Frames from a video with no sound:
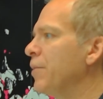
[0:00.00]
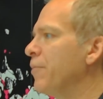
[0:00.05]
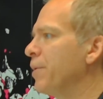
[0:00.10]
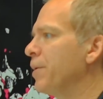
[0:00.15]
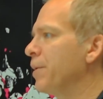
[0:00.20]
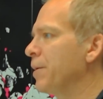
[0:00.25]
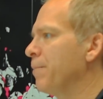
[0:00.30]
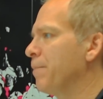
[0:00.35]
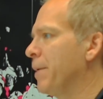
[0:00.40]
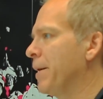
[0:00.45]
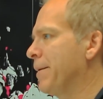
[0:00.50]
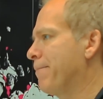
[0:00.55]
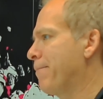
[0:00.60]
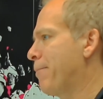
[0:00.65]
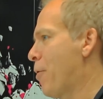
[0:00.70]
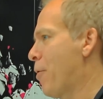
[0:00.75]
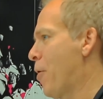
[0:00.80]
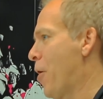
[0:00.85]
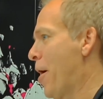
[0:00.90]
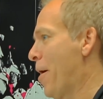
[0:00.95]
really big
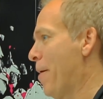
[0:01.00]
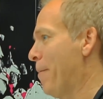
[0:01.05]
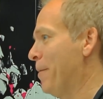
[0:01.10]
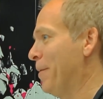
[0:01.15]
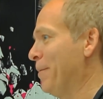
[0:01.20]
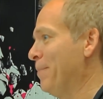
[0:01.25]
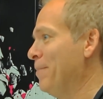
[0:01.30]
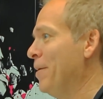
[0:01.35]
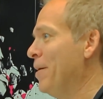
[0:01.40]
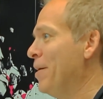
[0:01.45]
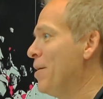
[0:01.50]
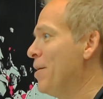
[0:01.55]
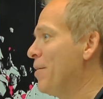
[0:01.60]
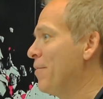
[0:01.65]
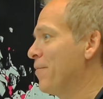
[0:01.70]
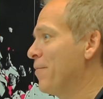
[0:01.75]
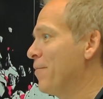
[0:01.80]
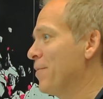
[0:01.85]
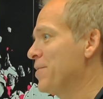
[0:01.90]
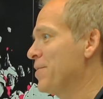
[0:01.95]
problem
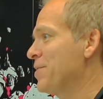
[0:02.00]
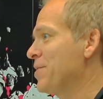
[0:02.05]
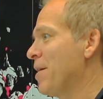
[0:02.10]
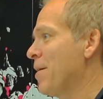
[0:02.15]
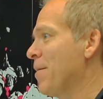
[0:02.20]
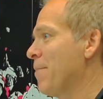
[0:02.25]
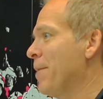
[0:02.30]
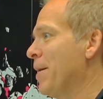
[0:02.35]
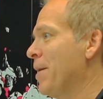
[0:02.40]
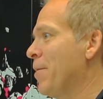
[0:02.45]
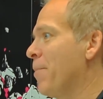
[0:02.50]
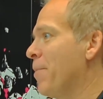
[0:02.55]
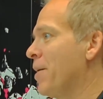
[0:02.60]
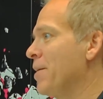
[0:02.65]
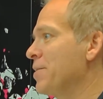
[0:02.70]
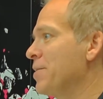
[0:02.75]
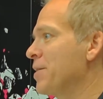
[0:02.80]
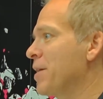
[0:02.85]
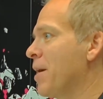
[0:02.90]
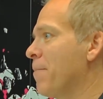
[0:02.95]
for some
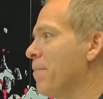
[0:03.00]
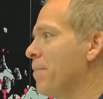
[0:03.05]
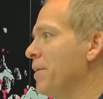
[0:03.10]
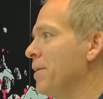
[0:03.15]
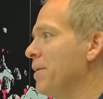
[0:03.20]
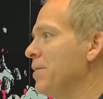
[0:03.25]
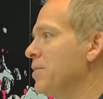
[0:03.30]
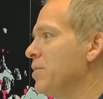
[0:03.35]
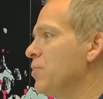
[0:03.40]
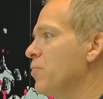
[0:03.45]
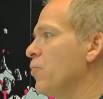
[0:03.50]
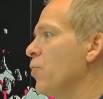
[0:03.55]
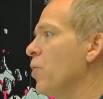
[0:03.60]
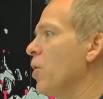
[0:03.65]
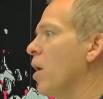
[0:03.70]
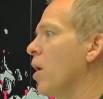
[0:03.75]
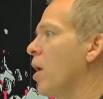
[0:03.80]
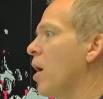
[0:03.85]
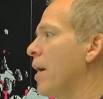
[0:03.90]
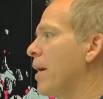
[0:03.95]
enterprise companies
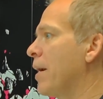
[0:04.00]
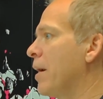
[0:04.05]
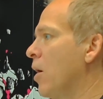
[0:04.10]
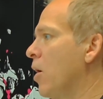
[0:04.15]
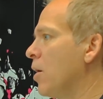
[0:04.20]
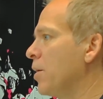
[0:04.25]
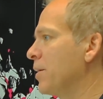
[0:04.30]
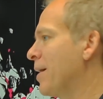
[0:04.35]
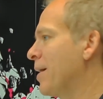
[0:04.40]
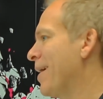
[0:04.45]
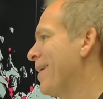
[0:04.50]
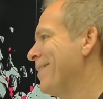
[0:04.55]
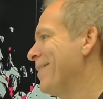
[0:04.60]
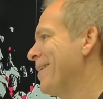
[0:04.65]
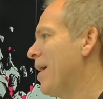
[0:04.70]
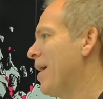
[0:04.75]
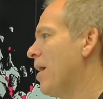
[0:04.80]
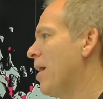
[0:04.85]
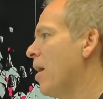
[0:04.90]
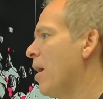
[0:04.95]
reliant on kind of
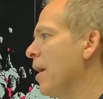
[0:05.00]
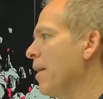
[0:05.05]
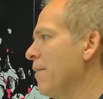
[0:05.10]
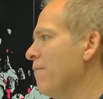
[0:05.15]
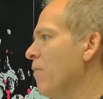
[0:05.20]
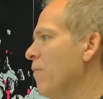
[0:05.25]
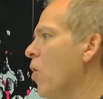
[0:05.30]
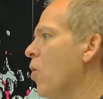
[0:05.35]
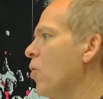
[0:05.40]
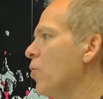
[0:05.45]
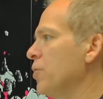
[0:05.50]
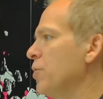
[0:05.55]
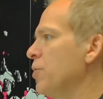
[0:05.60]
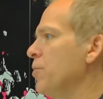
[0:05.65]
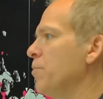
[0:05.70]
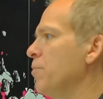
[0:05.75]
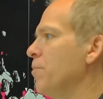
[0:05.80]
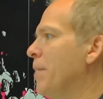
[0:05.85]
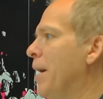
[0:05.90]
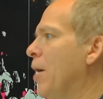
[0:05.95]
that high
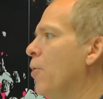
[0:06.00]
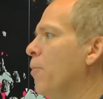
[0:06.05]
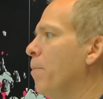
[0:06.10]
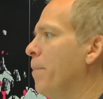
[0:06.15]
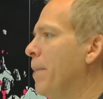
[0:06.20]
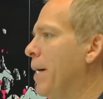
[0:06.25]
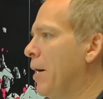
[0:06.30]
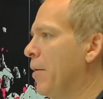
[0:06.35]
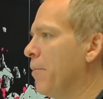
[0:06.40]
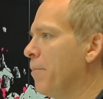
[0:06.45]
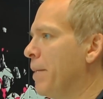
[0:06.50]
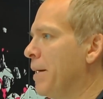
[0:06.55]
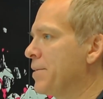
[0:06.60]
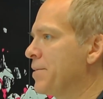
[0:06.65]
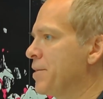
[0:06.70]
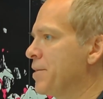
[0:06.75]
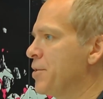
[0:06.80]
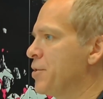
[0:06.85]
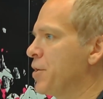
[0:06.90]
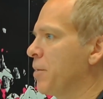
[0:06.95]
volume outbound
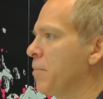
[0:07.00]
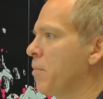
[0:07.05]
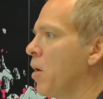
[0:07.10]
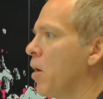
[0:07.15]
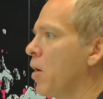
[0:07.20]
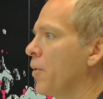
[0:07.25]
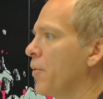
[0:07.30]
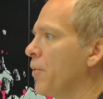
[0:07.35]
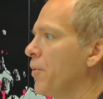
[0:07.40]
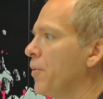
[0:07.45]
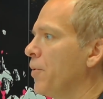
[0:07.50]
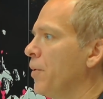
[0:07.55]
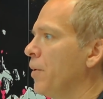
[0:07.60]
messaging model.